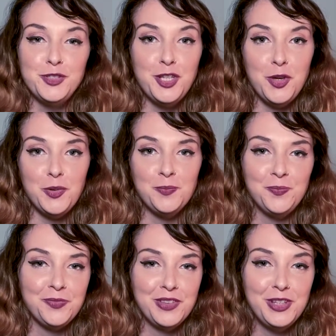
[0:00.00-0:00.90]
2.
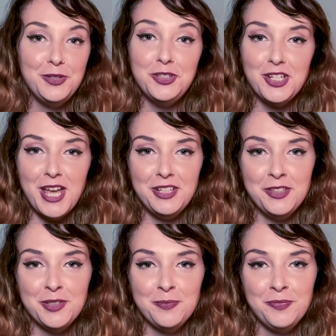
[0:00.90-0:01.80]
Loose
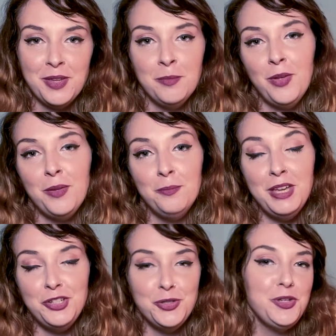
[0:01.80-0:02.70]
change.
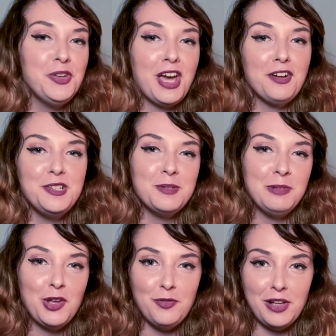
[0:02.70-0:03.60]
Make sure you carry some
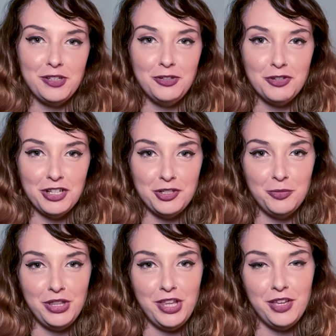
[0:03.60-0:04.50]
low value treasure
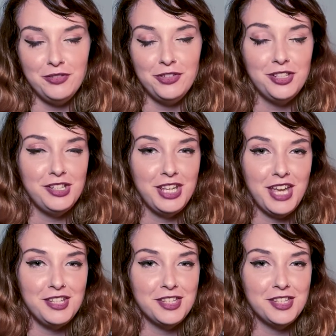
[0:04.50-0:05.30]
with you, just in case